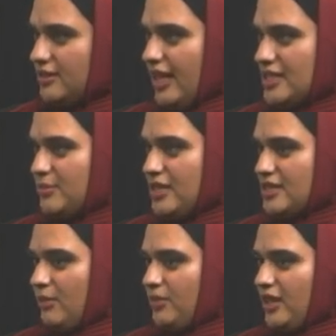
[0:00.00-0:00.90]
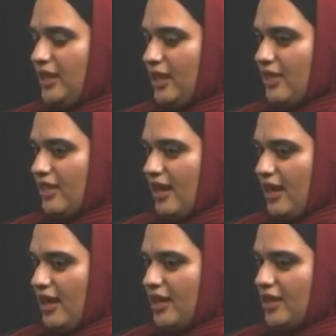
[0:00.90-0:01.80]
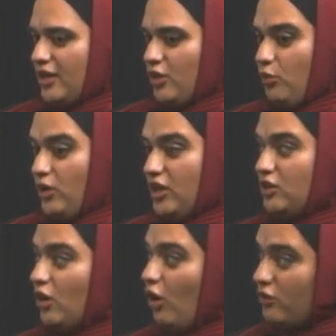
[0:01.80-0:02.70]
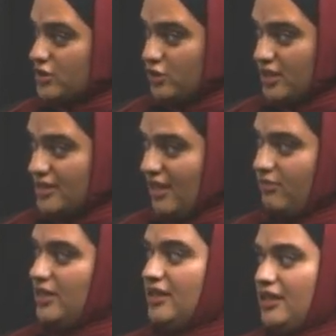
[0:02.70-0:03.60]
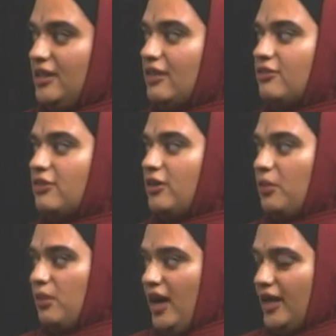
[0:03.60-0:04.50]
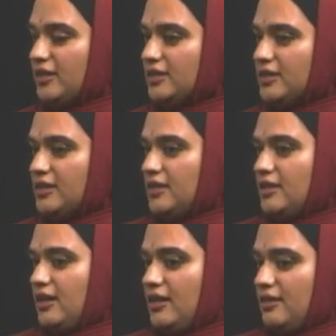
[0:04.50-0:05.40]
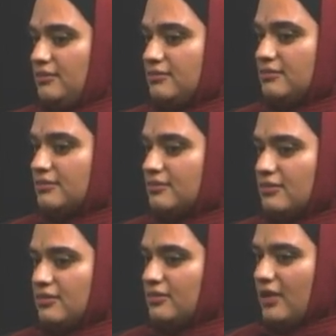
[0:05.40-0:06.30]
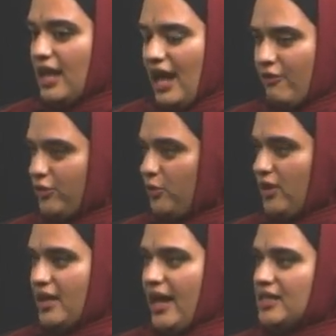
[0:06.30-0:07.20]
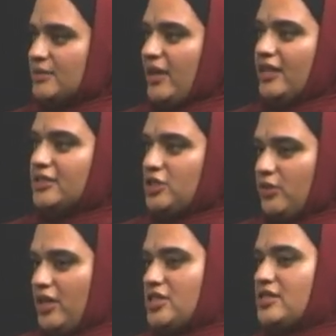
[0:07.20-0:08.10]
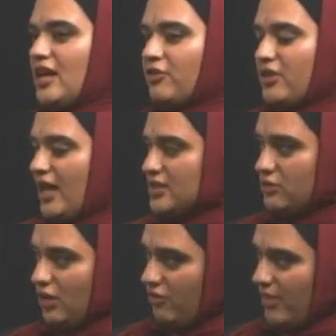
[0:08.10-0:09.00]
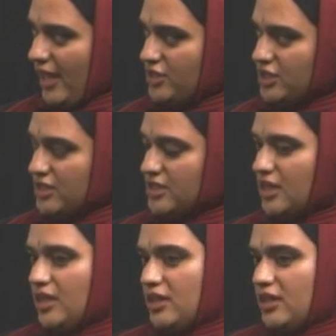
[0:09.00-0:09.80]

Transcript: That's been something that we know students have been needing for a while. Um, everyone has bad situations. Everyone has rough patches.